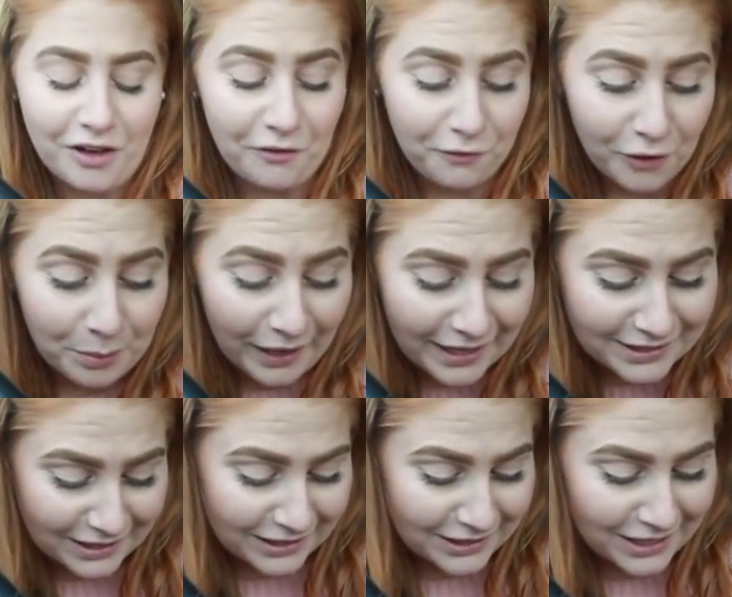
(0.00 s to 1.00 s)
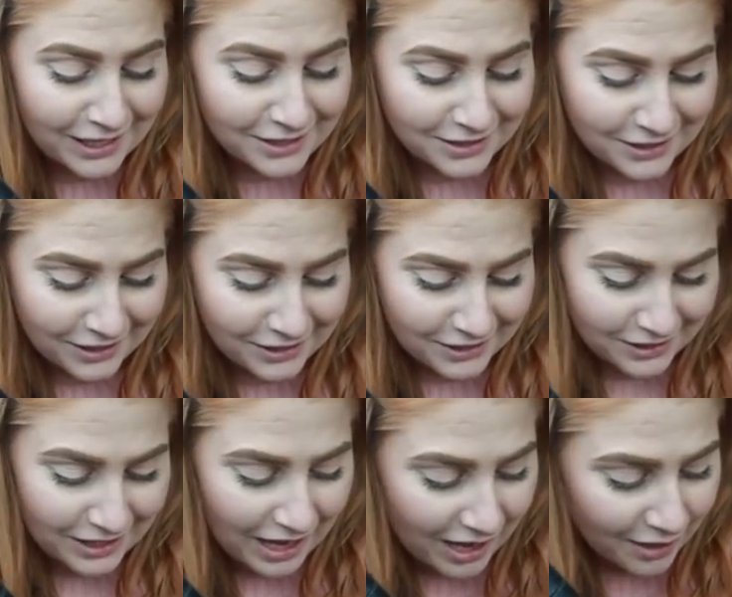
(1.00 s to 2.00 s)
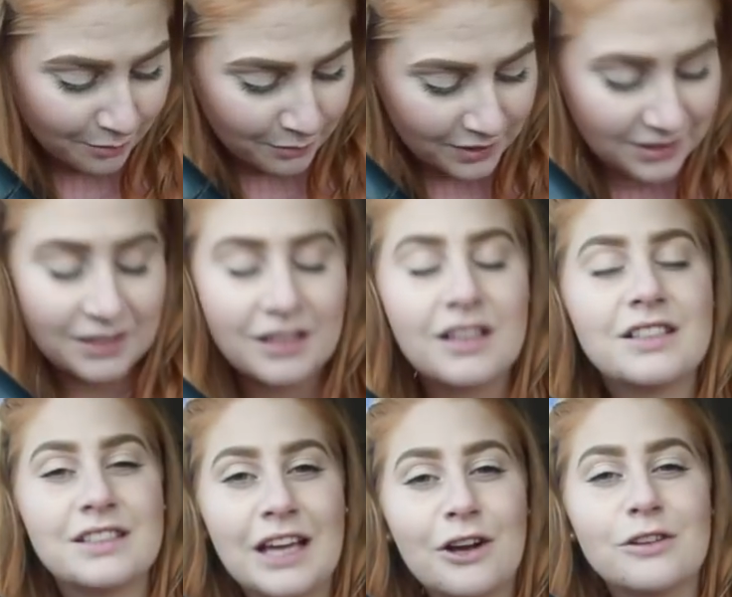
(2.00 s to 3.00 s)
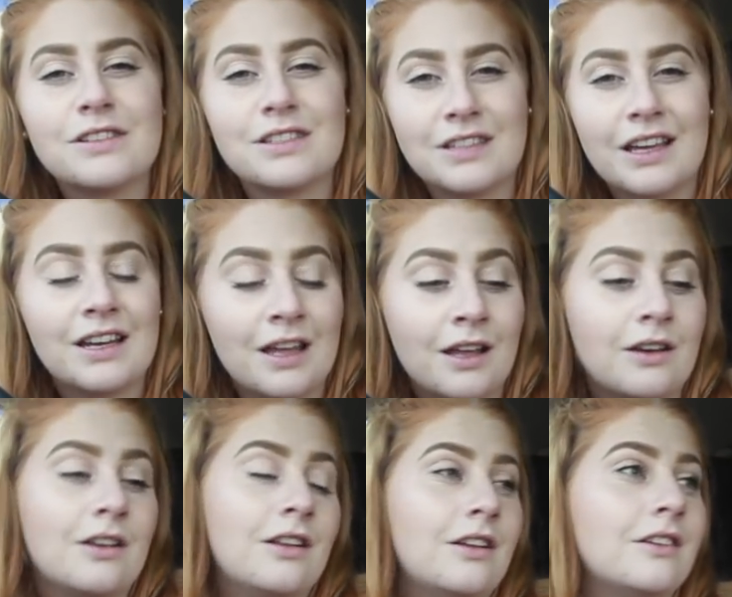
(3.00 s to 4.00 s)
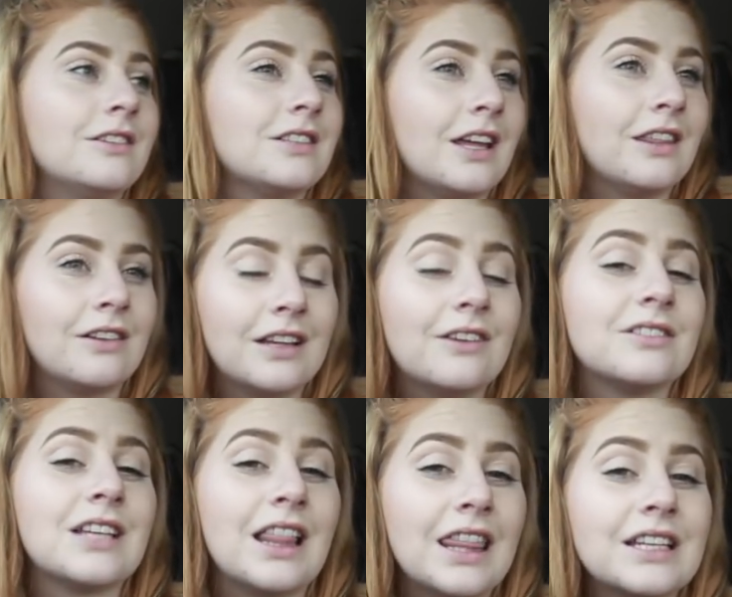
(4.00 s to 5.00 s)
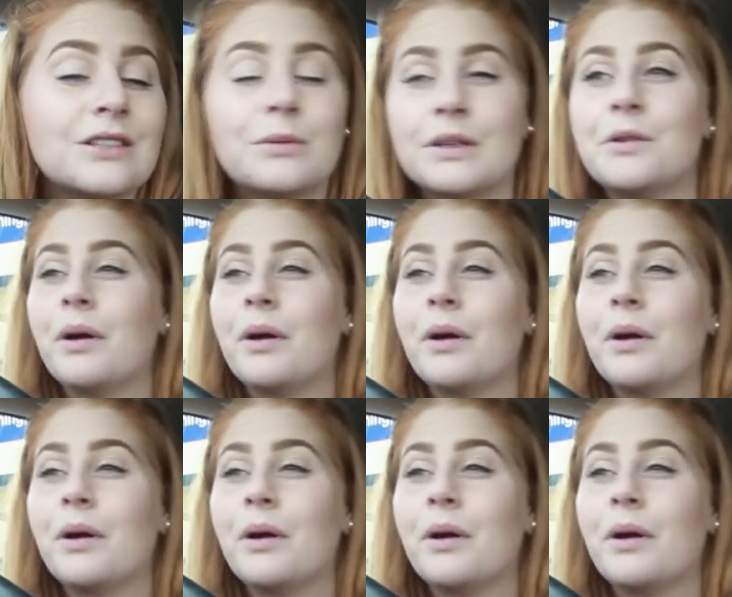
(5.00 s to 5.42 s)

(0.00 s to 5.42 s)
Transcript: for a place that sends um, sells secondhand clothes. I thought that was a little bit